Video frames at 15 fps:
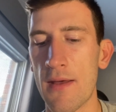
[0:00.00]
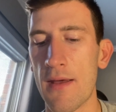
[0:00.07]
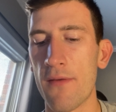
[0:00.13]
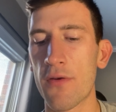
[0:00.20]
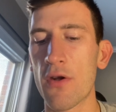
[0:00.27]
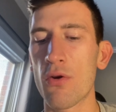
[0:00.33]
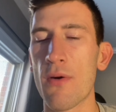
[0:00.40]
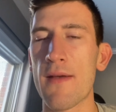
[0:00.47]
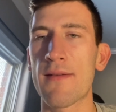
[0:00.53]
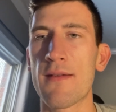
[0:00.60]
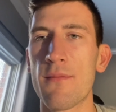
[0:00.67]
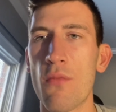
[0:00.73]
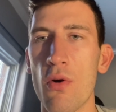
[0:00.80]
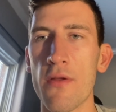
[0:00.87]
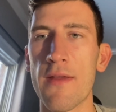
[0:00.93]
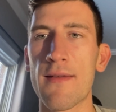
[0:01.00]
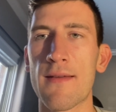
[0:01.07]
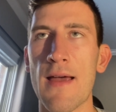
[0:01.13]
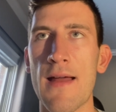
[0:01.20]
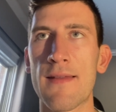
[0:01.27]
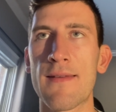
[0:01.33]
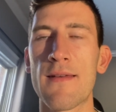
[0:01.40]
If you're interested in more of this
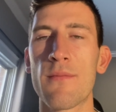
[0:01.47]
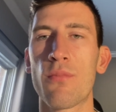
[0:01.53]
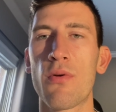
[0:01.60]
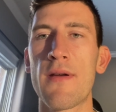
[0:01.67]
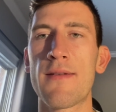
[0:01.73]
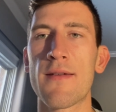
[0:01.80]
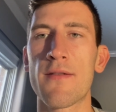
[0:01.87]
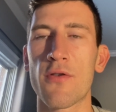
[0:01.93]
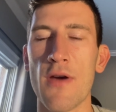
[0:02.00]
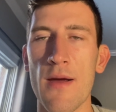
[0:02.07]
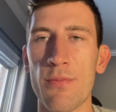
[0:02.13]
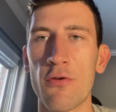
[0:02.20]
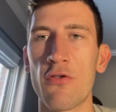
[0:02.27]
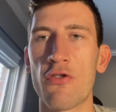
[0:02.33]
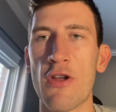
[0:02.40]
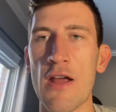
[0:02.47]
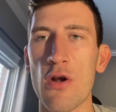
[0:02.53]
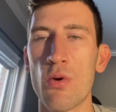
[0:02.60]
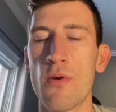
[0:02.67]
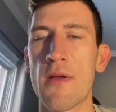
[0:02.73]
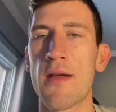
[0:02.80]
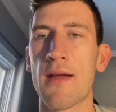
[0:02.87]
content, please subscribe to your
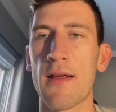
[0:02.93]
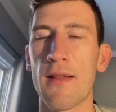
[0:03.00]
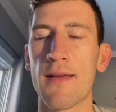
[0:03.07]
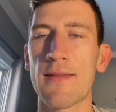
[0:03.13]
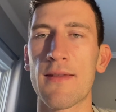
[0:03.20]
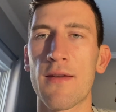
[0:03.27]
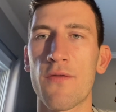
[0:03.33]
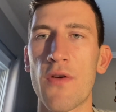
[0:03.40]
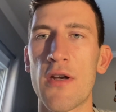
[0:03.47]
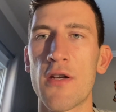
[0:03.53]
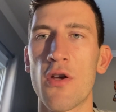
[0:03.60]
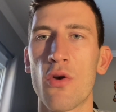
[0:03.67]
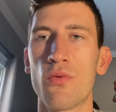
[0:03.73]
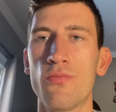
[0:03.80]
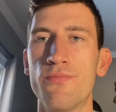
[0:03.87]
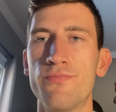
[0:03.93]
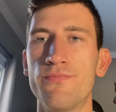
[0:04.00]
channel and like this video.